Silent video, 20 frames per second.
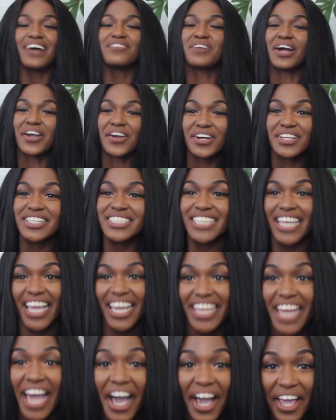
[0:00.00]
My girl
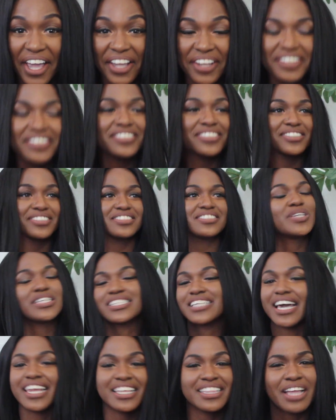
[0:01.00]
Ade and I
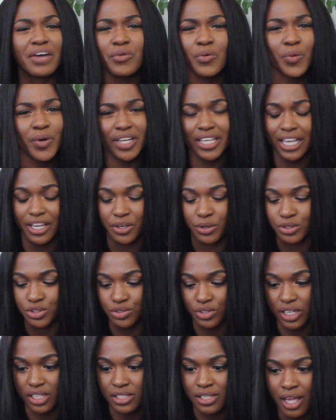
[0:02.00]
decided that we want to get
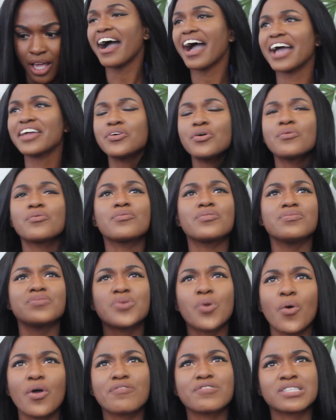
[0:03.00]
nose rings. I
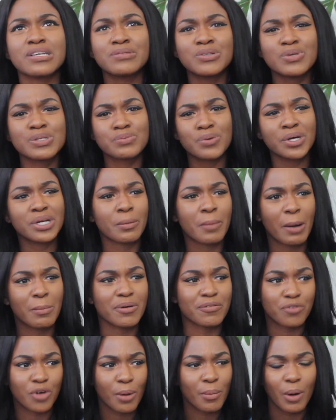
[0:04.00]
don't know if it's something we've spoken about
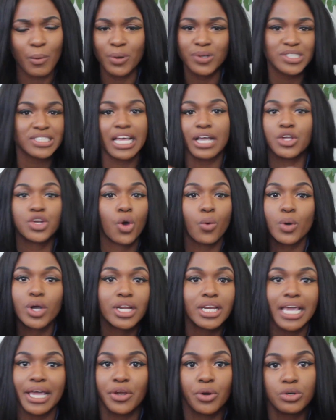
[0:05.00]
before, but we were just like, you know, we're
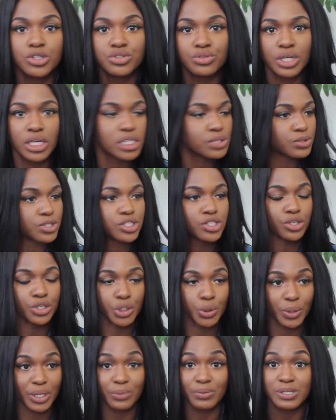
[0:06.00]
going to get nose rings. We're just going
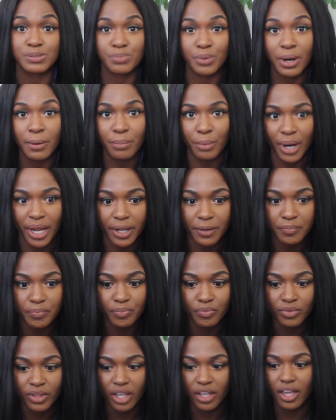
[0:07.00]
to do it. It was spring break.
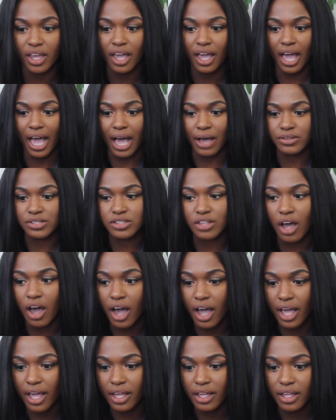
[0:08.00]
I
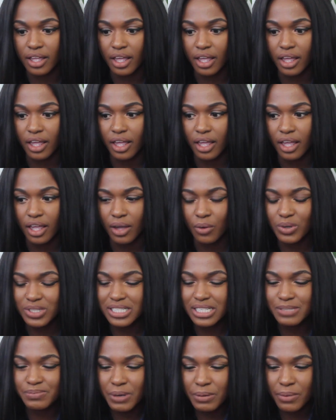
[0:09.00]
thought,
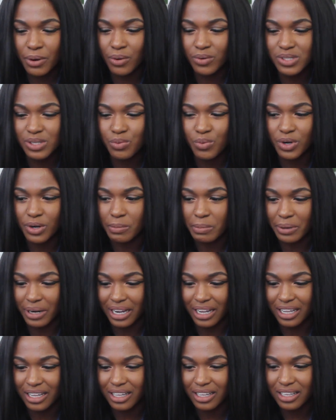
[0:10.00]
was it spring break or was it winter
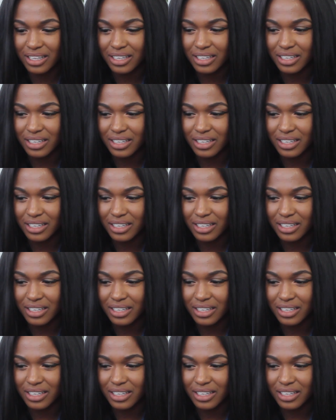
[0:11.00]
break?